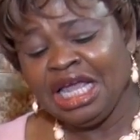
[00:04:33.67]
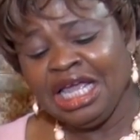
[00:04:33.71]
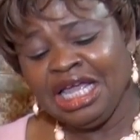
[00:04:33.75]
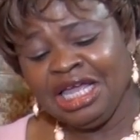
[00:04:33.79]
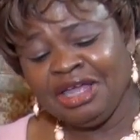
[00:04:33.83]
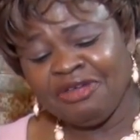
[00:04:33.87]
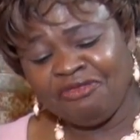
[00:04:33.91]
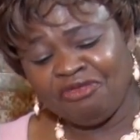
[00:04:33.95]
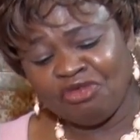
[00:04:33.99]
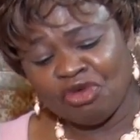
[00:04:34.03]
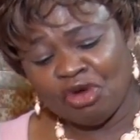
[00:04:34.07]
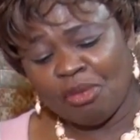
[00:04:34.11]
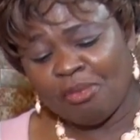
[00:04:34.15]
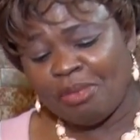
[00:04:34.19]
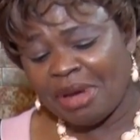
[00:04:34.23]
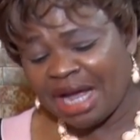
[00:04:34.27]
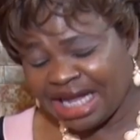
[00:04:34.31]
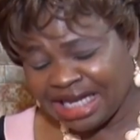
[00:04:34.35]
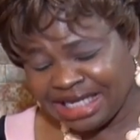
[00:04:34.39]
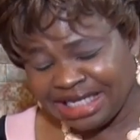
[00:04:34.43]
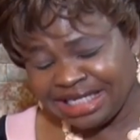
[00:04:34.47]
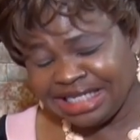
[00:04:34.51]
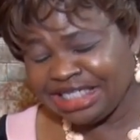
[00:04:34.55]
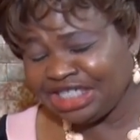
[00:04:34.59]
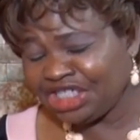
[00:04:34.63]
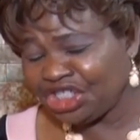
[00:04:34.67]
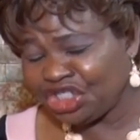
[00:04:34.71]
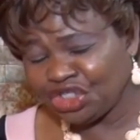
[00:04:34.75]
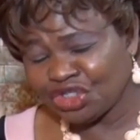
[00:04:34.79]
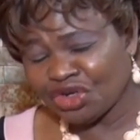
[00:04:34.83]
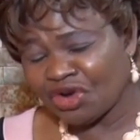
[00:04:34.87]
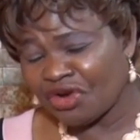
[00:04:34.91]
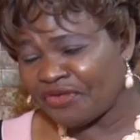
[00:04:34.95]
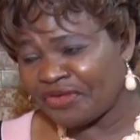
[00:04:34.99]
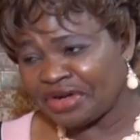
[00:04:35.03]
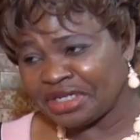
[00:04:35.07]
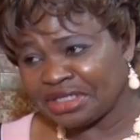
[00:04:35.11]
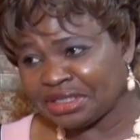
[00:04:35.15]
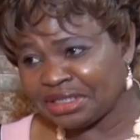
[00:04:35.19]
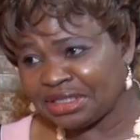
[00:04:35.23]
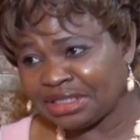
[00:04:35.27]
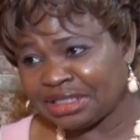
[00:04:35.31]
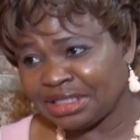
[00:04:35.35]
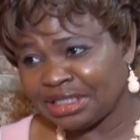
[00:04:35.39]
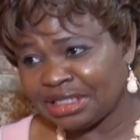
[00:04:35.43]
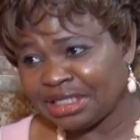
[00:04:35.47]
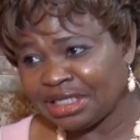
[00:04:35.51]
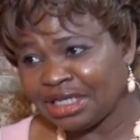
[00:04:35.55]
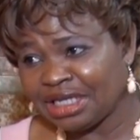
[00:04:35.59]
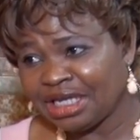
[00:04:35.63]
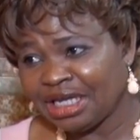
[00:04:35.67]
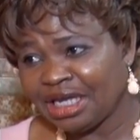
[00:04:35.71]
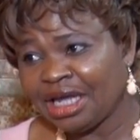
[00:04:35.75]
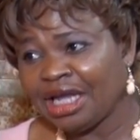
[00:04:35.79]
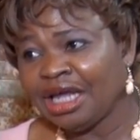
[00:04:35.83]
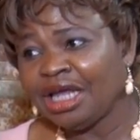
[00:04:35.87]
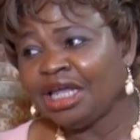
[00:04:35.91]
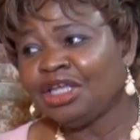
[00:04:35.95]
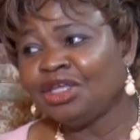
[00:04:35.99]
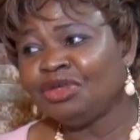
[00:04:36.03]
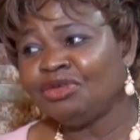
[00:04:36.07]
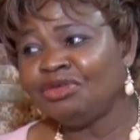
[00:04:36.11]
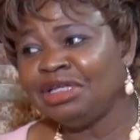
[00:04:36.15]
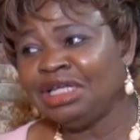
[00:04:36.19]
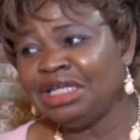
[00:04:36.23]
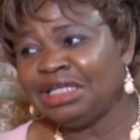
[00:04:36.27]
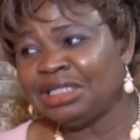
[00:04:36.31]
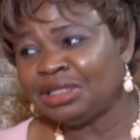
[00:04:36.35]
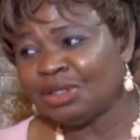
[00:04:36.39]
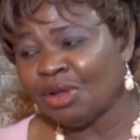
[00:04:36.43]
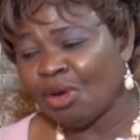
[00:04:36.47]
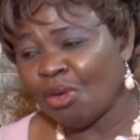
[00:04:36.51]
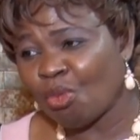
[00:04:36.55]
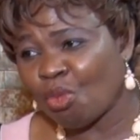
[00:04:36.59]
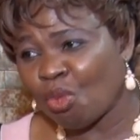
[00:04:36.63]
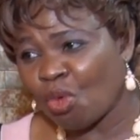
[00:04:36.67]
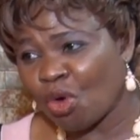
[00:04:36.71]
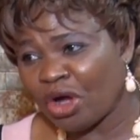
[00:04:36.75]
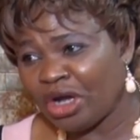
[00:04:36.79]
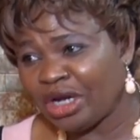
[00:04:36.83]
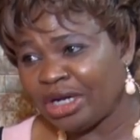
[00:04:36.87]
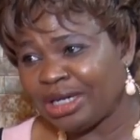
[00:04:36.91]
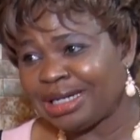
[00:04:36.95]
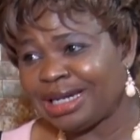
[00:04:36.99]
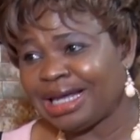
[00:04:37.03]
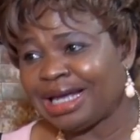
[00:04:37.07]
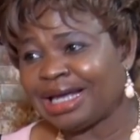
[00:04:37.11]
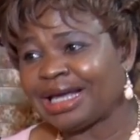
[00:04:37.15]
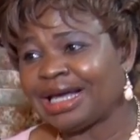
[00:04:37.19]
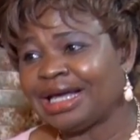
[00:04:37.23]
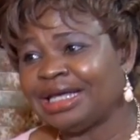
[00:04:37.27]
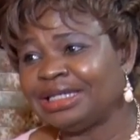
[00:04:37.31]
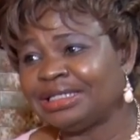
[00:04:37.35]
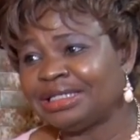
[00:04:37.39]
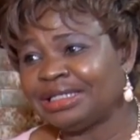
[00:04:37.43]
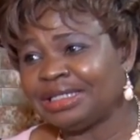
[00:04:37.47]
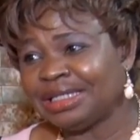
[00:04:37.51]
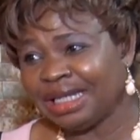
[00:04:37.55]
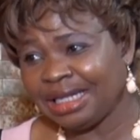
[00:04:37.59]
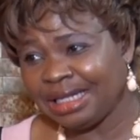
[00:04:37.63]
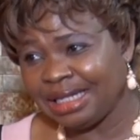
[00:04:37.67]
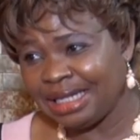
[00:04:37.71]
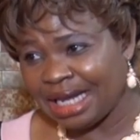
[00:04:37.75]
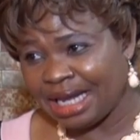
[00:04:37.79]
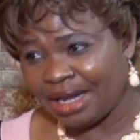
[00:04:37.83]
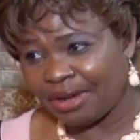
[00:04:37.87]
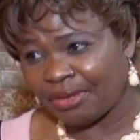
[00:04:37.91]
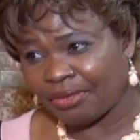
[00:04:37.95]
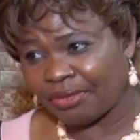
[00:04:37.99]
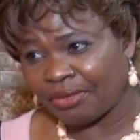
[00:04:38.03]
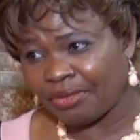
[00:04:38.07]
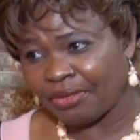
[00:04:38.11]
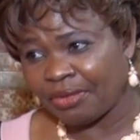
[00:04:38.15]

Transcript: If you're buying insurance, you need someone that can sit down